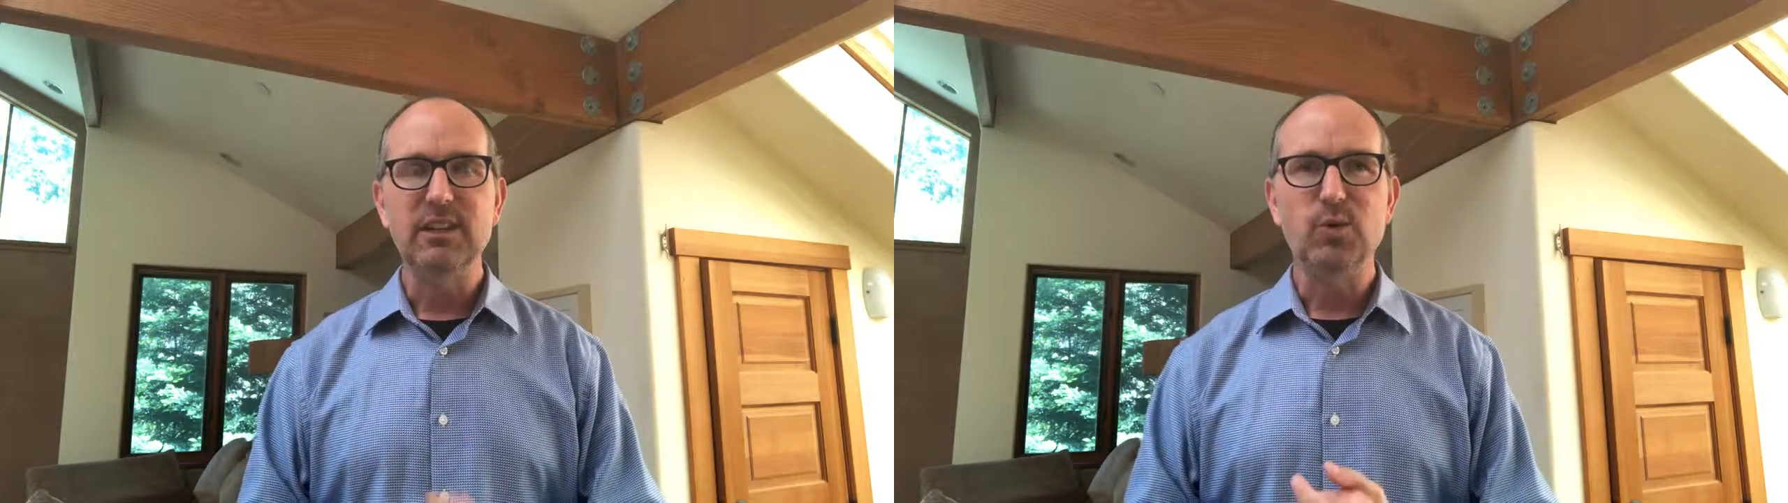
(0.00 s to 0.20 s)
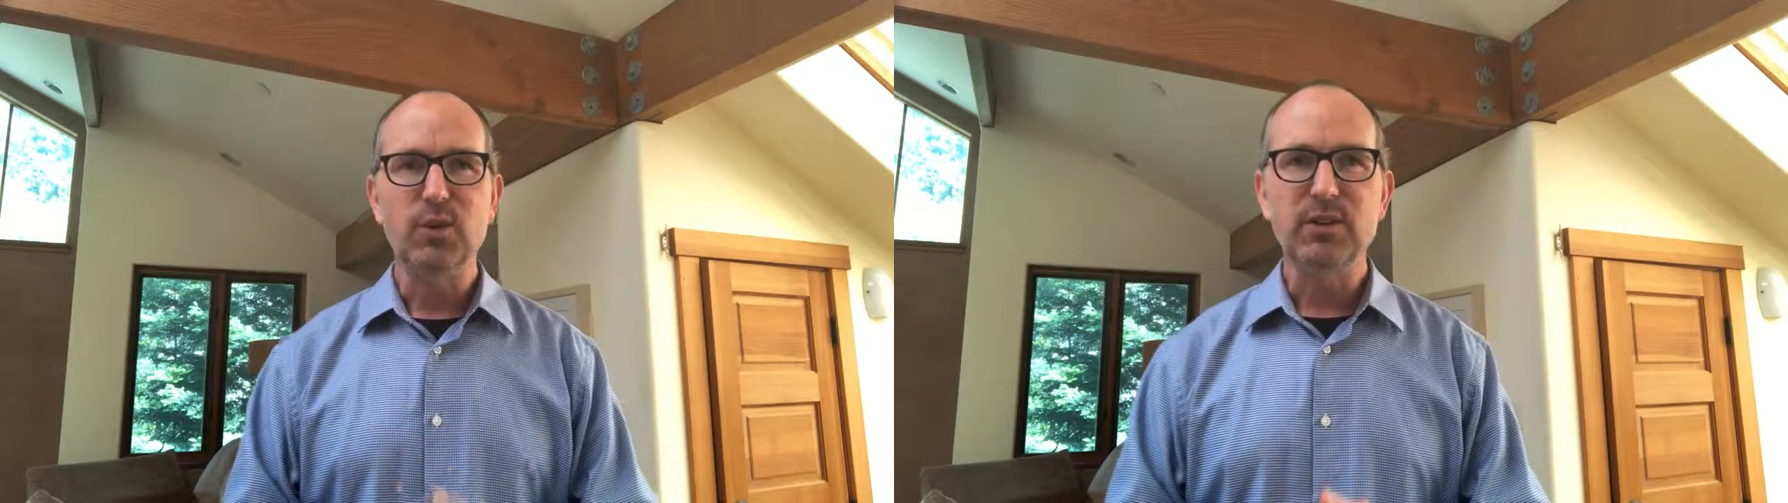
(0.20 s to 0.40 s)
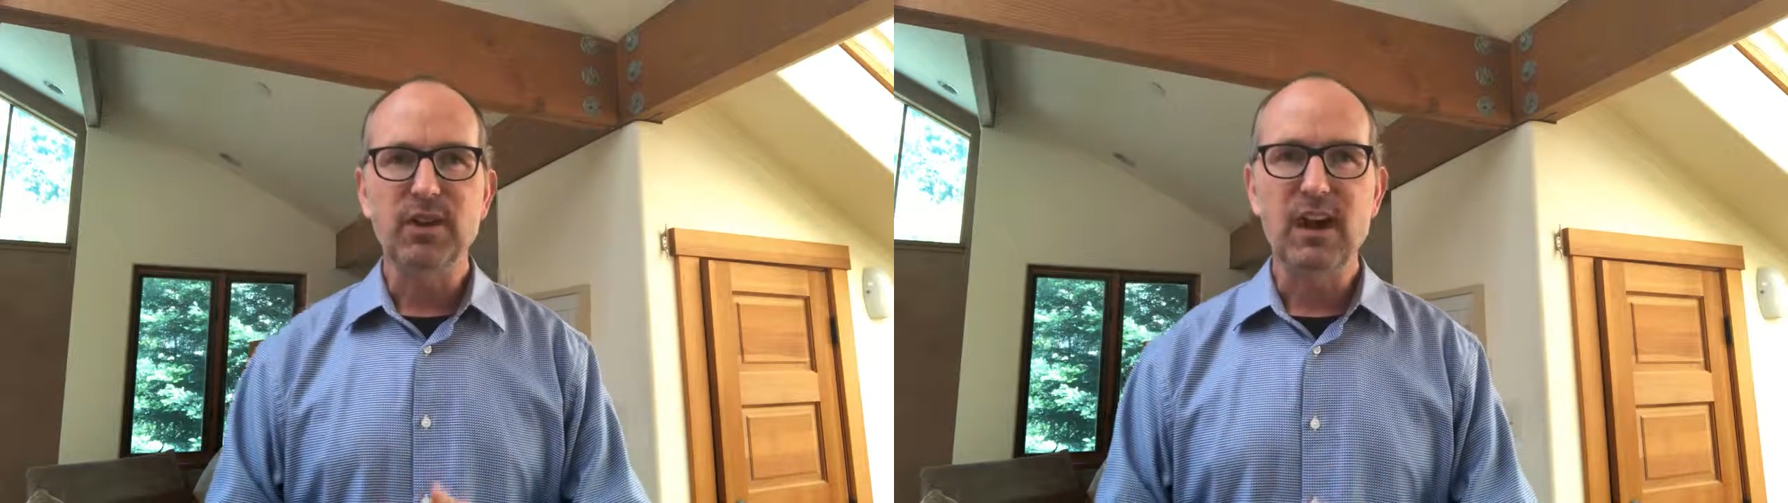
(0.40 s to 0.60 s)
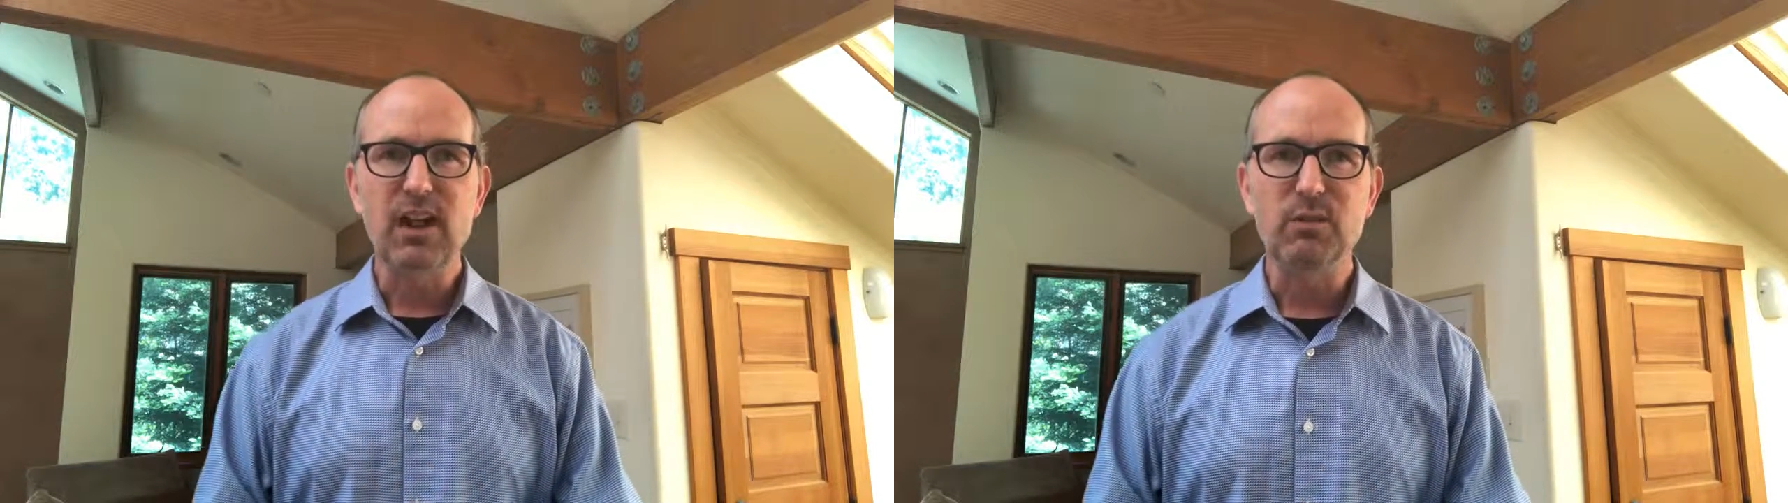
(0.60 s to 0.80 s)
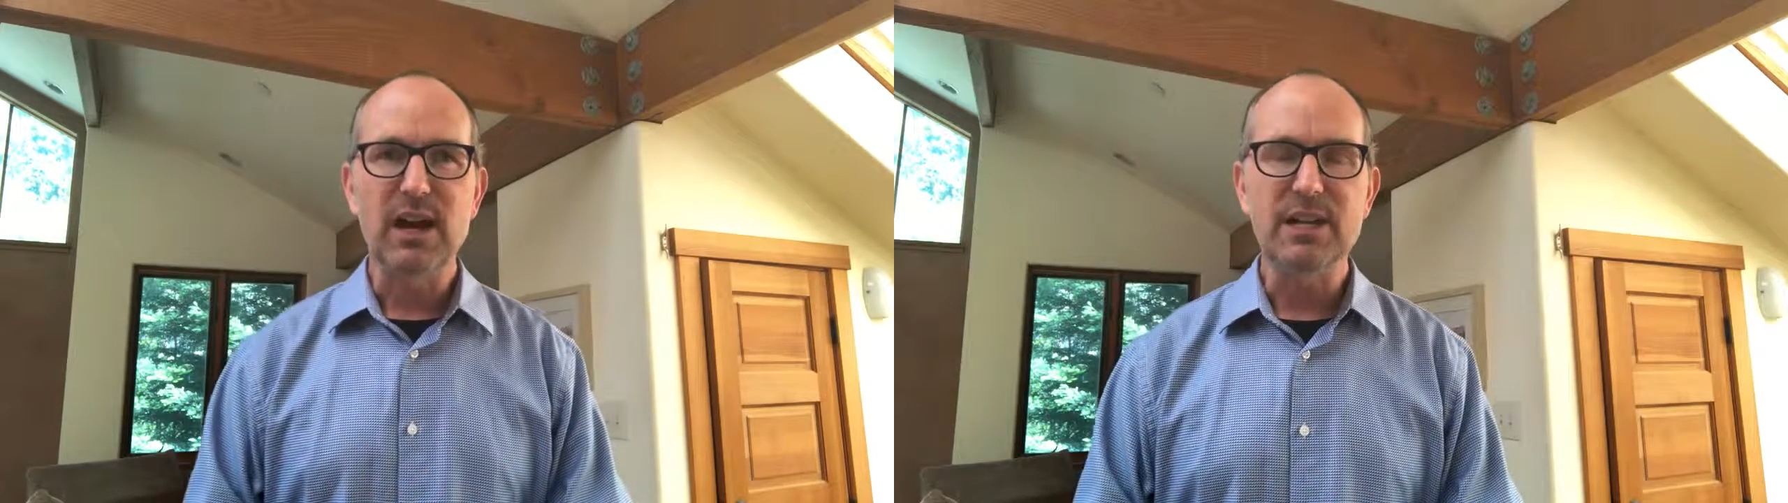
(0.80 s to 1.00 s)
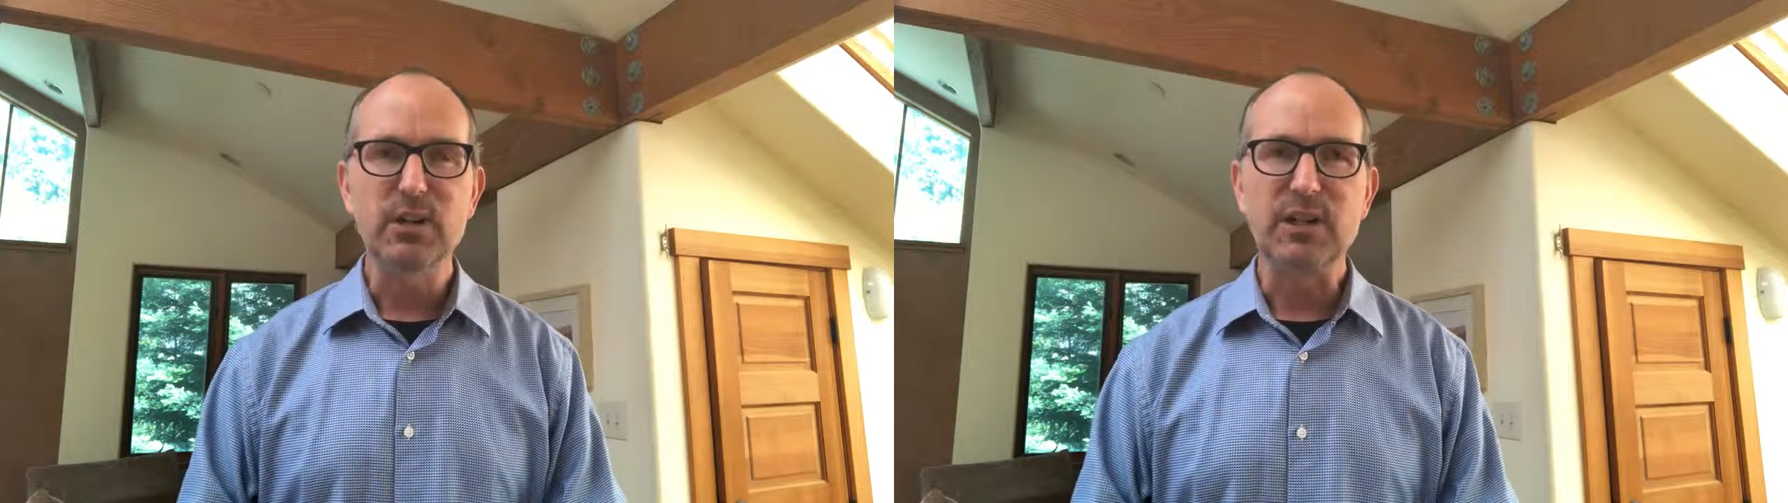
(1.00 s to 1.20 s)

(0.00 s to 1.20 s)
in northern Colorado.